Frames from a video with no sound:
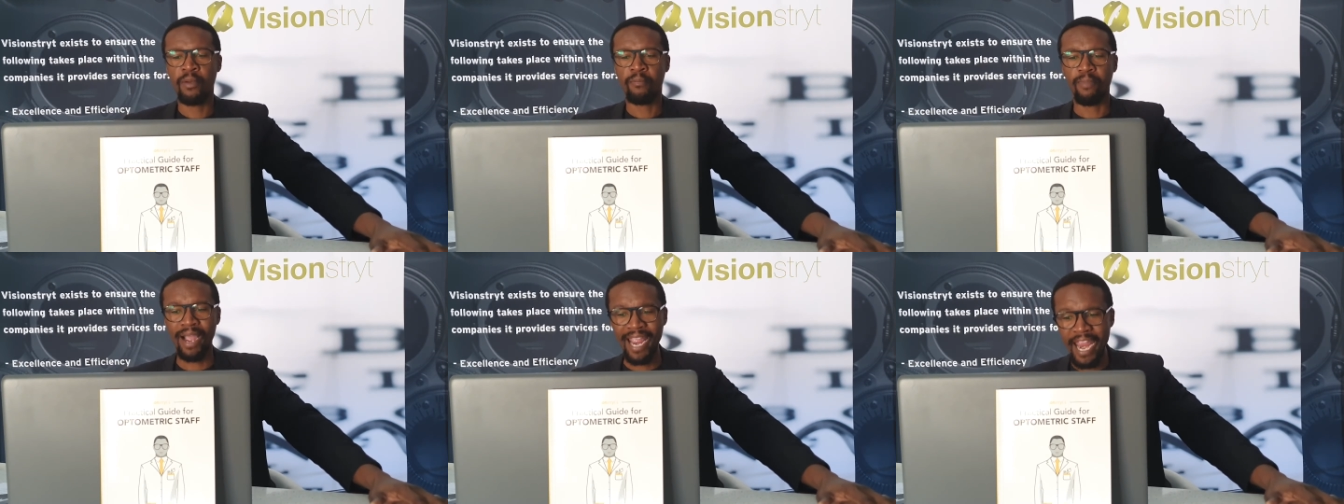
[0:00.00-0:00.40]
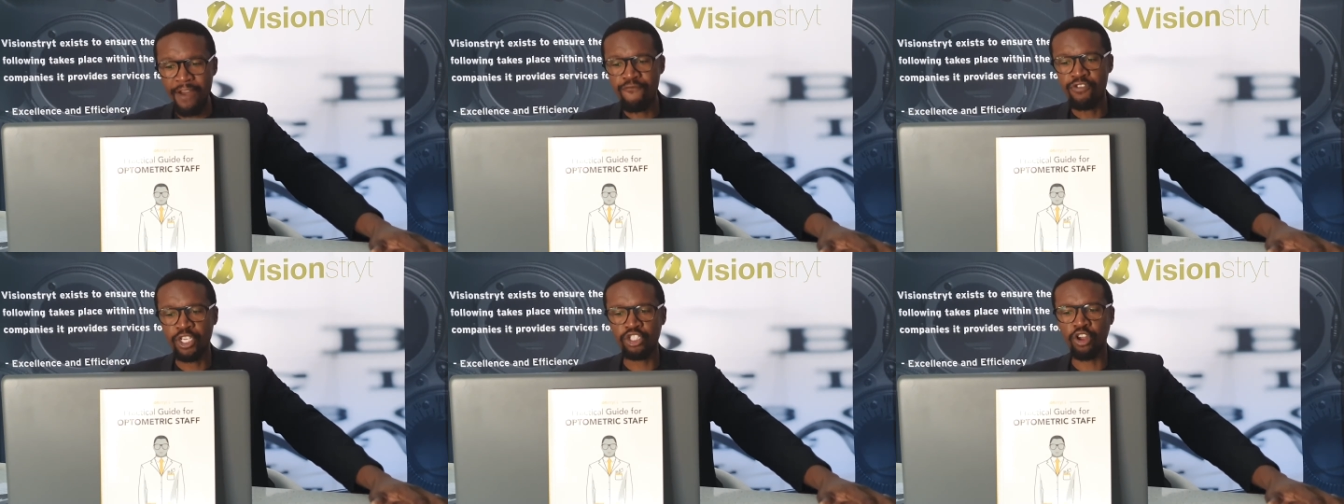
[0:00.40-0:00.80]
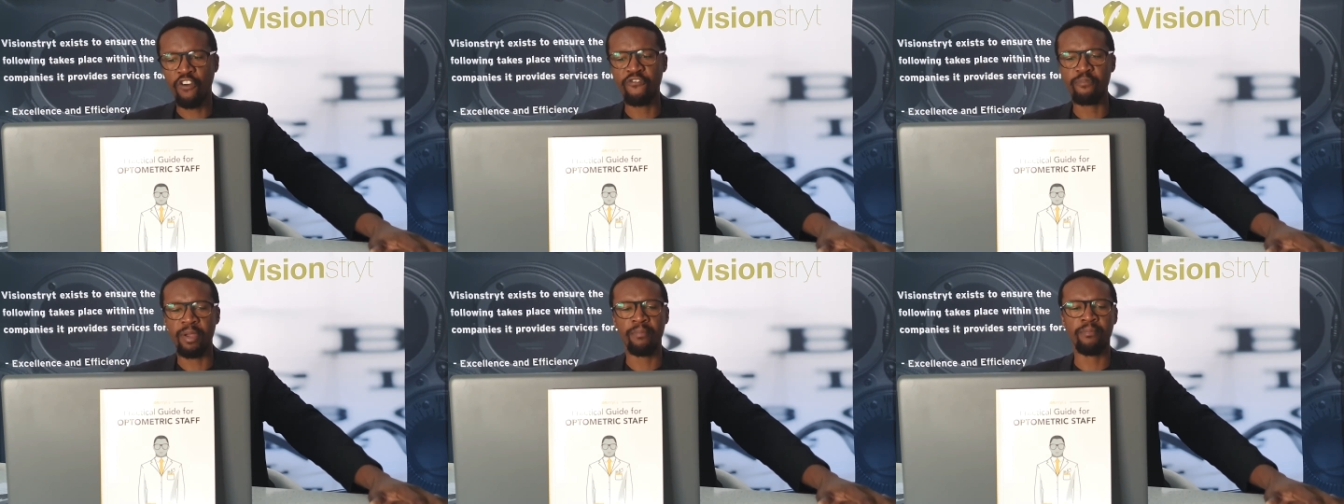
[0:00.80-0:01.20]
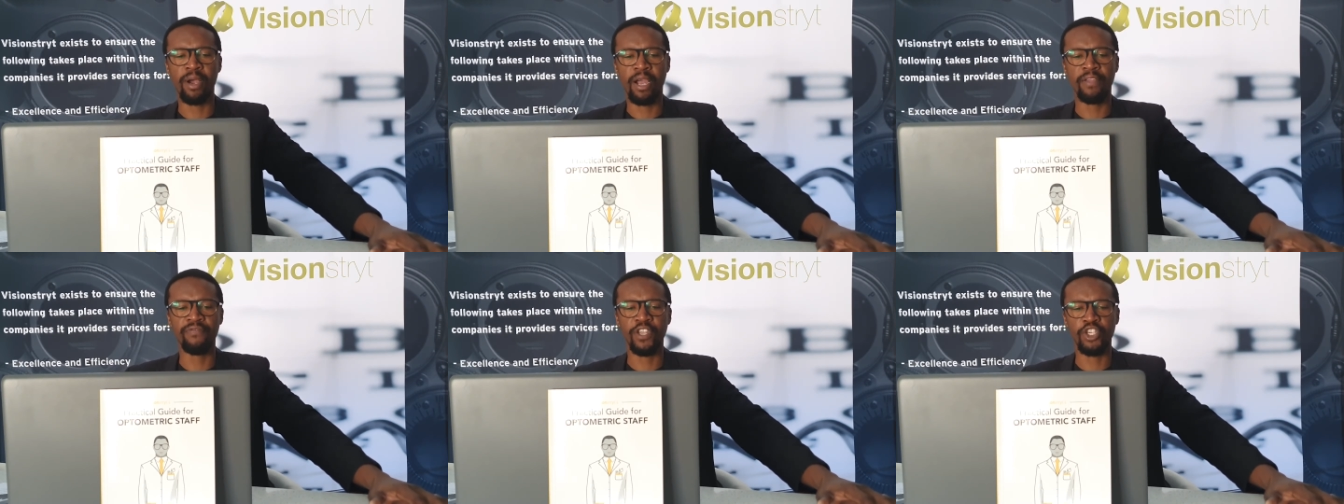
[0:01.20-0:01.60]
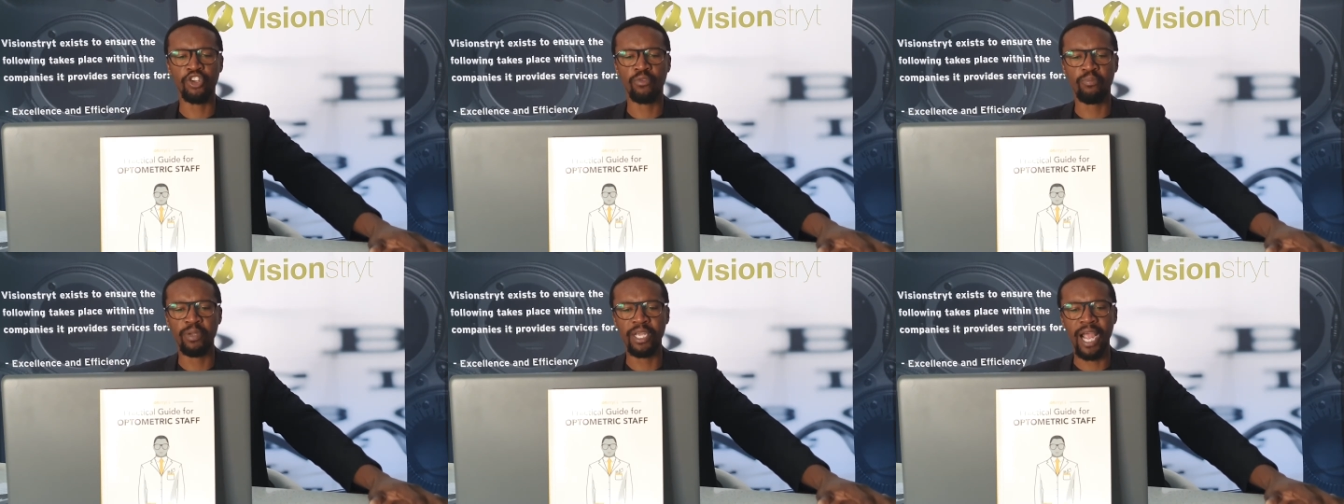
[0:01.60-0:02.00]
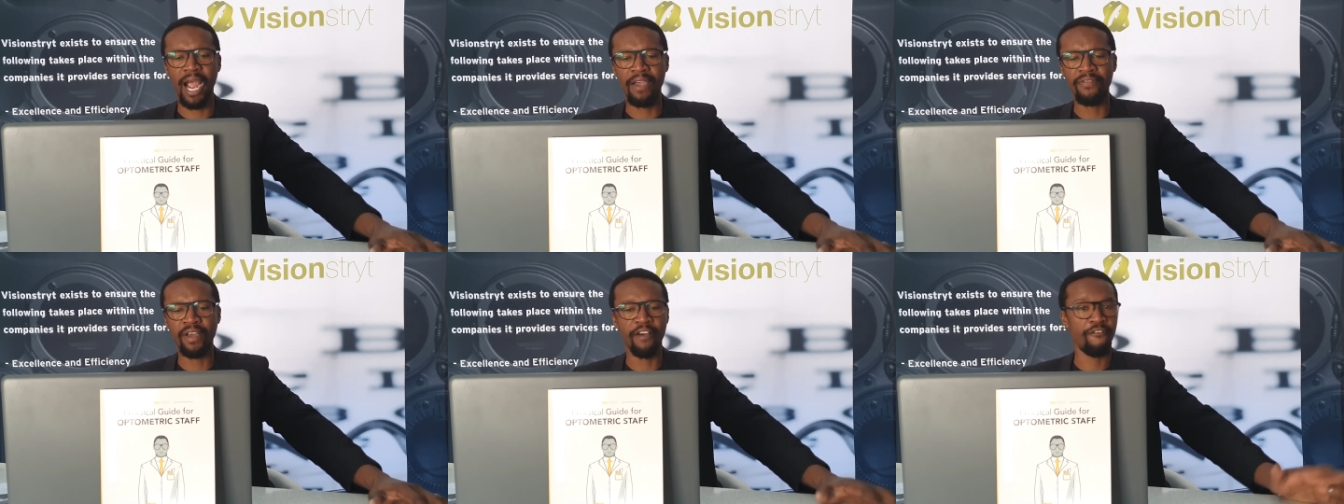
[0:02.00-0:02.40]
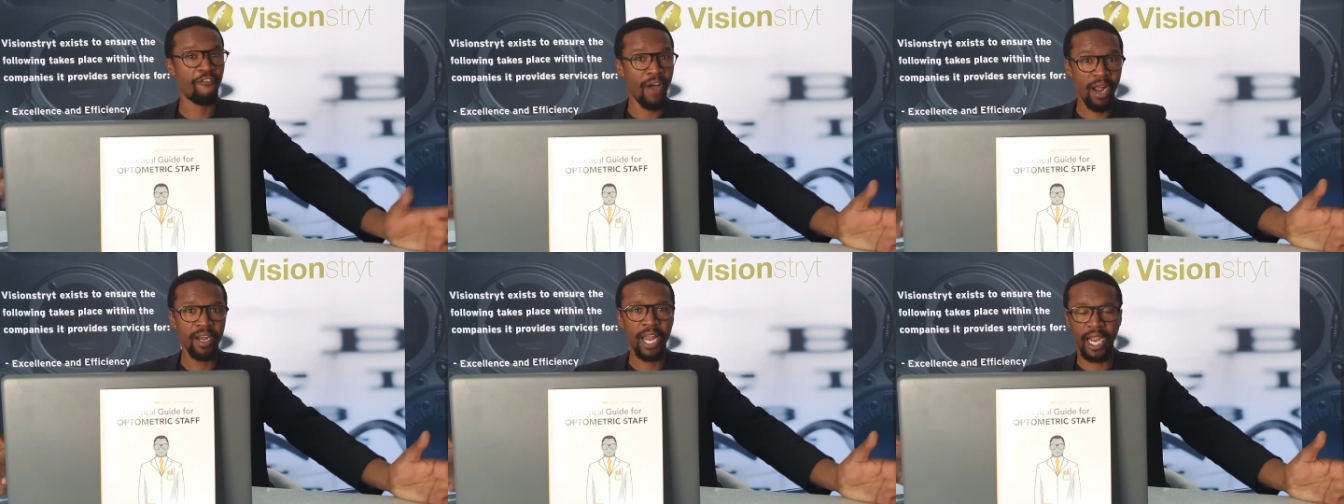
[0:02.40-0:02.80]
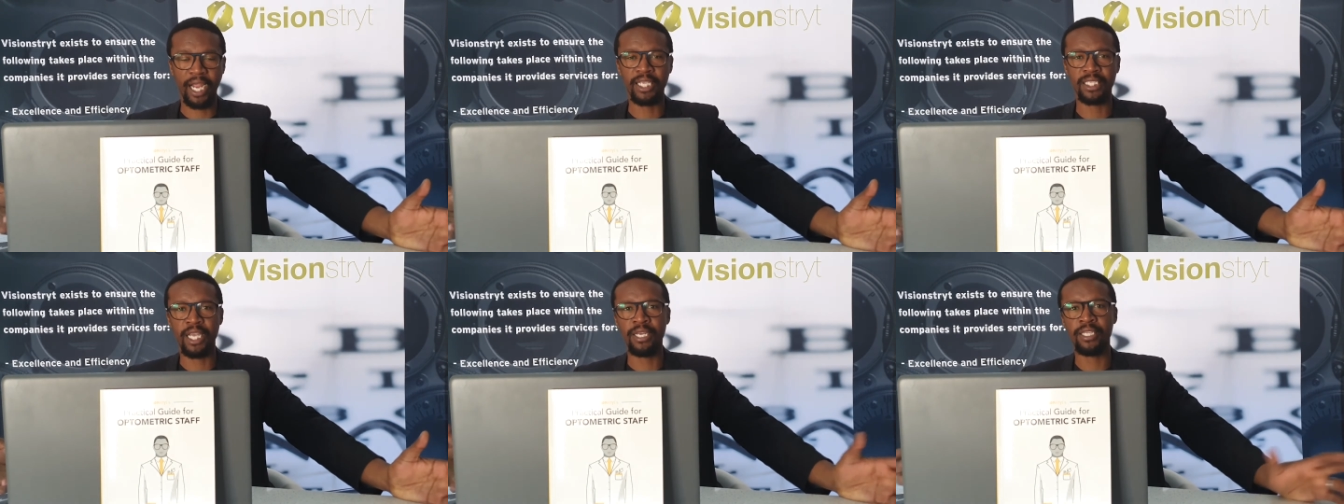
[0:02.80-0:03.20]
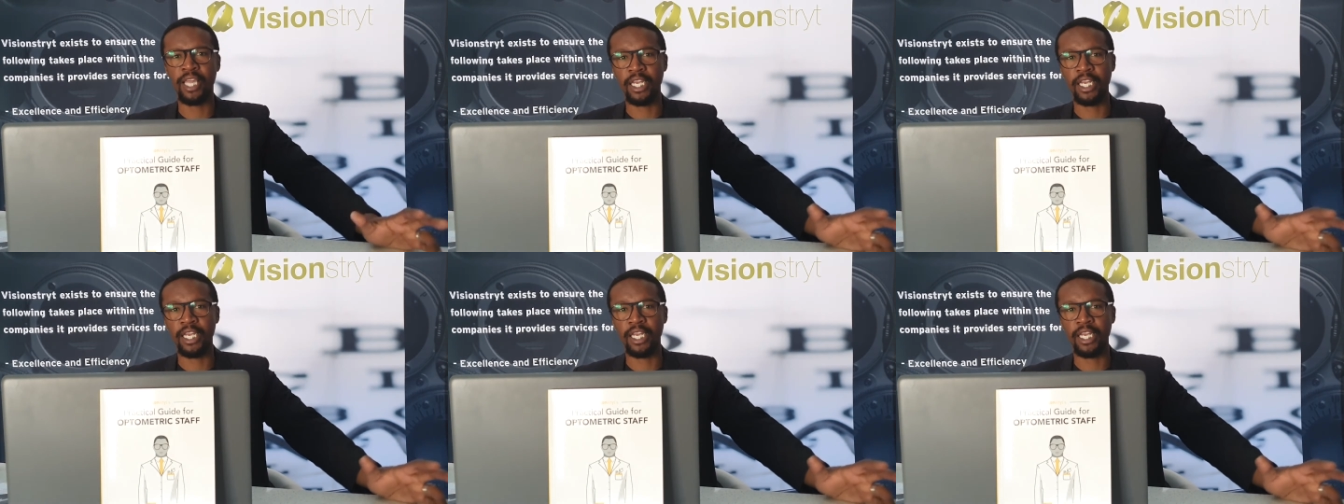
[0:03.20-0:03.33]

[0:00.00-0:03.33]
by every staff member and there should be either a file, like I said,